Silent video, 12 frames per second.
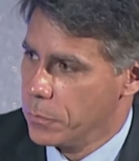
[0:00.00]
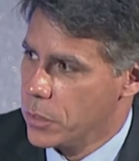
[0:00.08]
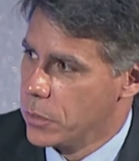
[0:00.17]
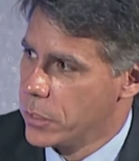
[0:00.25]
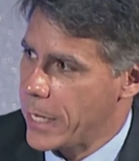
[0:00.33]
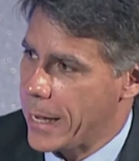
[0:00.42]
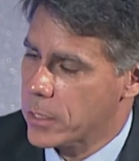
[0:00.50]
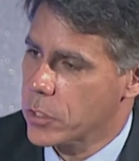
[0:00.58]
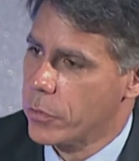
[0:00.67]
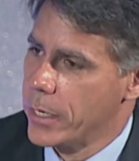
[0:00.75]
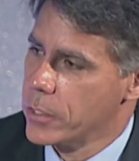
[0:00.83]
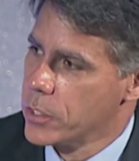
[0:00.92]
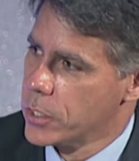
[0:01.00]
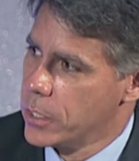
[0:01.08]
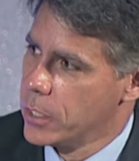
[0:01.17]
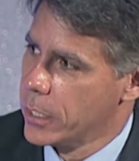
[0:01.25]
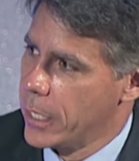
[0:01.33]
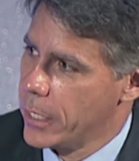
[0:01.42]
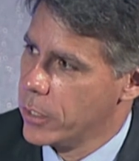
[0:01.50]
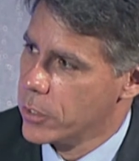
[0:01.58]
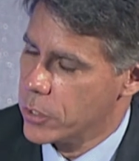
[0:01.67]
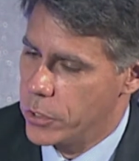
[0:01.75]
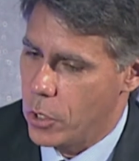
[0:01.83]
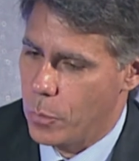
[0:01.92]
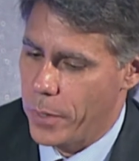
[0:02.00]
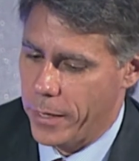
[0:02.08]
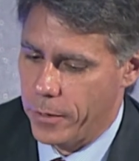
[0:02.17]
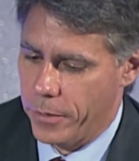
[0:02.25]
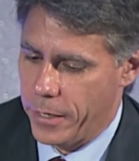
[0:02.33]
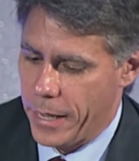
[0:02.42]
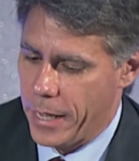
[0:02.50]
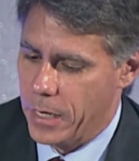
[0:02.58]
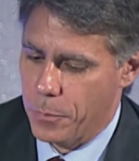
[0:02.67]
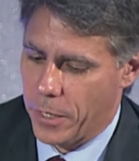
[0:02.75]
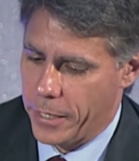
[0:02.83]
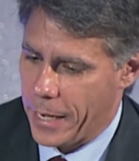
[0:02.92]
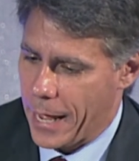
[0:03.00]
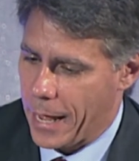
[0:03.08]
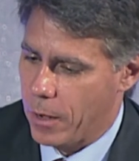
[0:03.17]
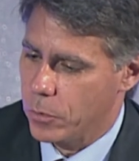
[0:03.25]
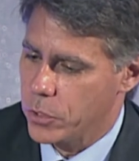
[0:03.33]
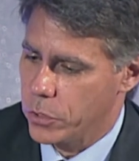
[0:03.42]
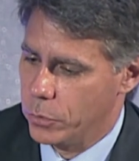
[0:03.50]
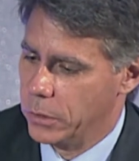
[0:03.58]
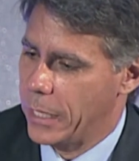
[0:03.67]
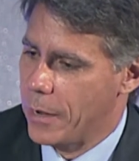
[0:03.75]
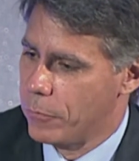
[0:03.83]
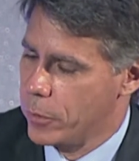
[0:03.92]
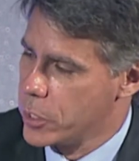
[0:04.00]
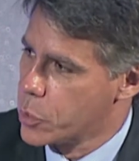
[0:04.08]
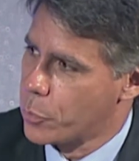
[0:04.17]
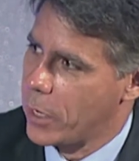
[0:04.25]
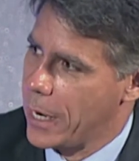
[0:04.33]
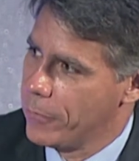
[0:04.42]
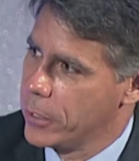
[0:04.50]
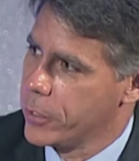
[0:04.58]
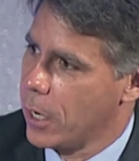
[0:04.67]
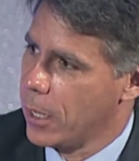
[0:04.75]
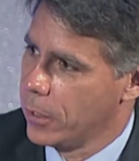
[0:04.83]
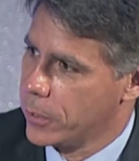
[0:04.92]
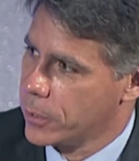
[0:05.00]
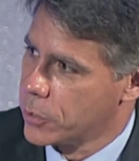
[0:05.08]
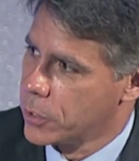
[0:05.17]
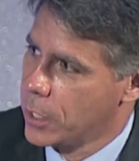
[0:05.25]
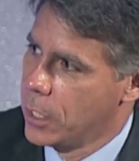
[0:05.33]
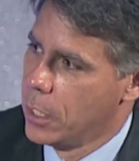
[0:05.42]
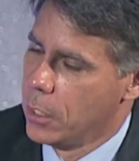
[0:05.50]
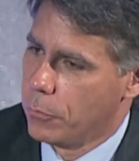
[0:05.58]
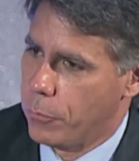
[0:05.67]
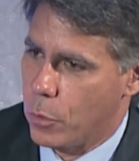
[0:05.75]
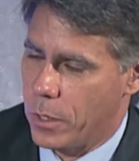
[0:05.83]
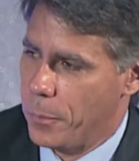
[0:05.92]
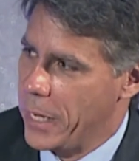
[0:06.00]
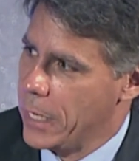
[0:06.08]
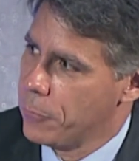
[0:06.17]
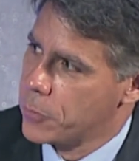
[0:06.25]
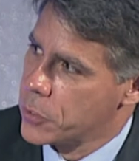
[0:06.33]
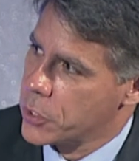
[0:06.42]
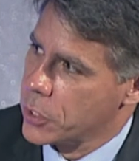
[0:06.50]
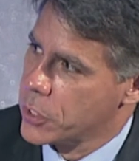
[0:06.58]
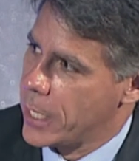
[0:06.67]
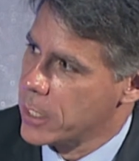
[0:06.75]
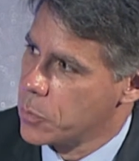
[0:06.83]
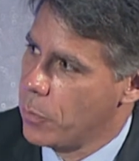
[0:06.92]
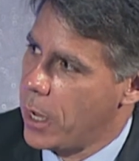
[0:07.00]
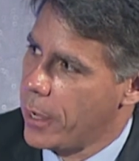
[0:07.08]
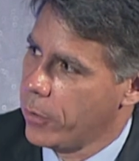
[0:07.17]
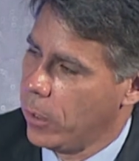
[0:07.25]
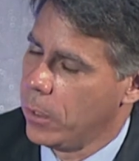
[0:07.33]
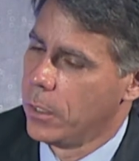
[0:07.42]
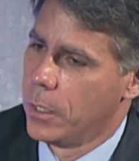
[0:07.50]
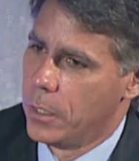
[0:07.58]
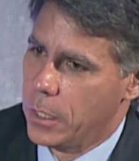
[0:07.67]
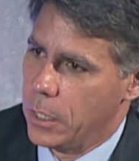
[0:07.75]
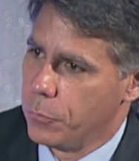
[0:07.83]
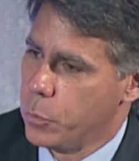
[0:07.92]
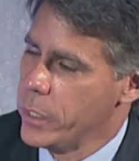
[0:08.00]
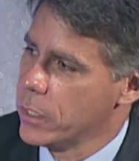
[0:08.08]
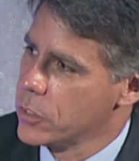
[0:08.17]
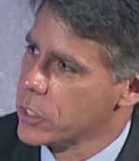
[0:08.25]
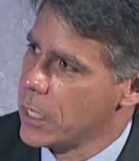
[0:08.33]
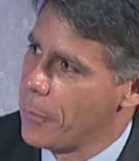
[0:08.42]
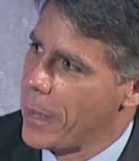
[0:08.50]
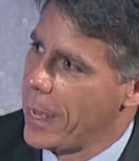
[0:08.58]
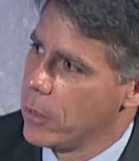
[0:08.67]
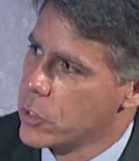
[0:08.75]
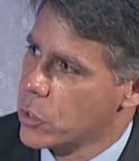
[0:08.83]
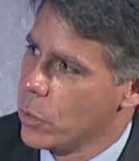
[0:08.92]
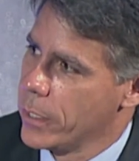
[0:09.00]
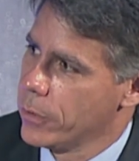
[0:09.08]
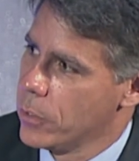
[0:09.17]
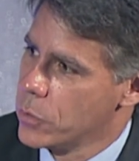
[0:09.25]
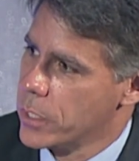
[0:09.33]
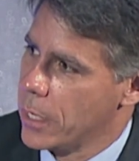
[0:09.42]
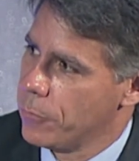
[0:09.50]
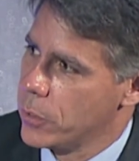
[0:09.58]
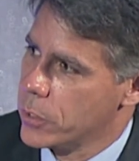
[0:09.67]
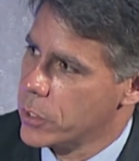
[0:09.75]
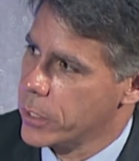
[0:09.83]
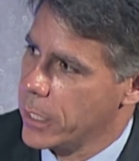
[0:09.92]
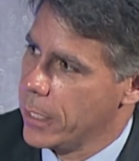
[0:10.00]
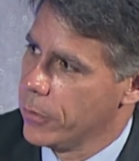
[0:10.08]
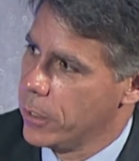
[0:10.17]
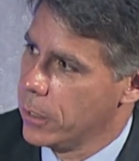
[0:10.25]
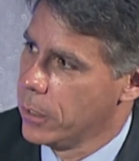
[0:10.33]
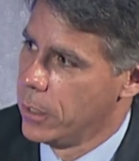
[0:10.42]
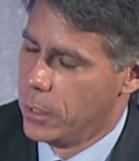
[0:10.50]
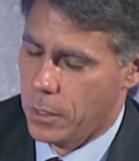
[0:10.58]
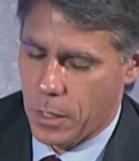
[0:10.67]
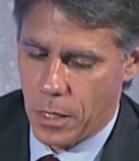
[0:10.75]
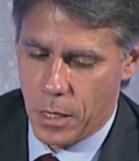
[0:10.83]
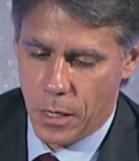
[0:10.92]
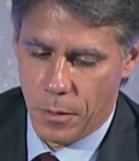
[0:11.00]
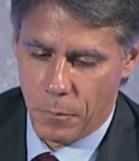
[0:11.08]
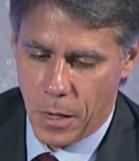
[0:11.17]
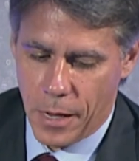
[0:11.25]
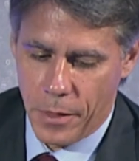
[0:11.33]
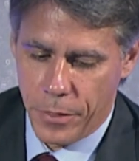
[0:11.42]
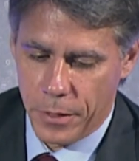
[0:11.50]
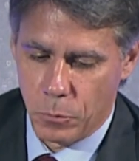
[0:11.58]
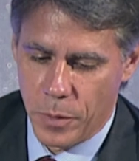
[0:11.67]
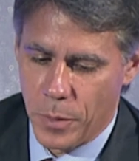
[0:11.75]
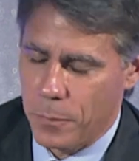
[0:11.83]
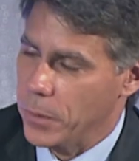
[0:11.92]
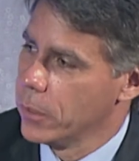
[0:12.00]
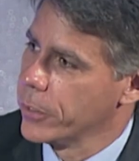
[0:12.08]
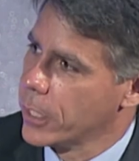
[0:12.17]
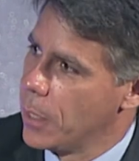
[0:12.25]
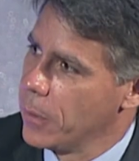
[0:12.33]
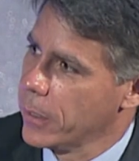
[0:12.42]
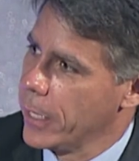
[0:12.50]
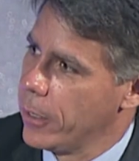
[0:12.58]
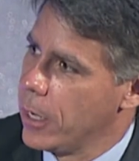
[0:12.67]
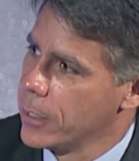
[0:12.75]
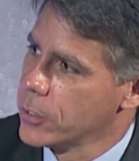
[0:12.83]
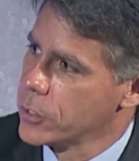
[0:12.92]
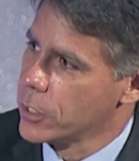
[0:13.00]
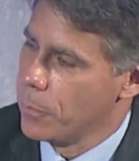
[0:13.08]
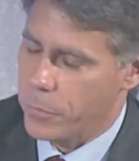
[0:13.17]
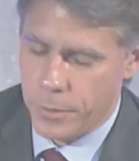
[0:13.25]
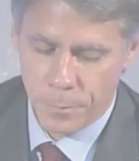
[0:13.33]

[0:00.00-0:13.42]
tax credit syndicators, know better than anybody how to leverage private dollars for a pay-for-success model. If we can somehow join those efforts together, I think we might be able to get on to something.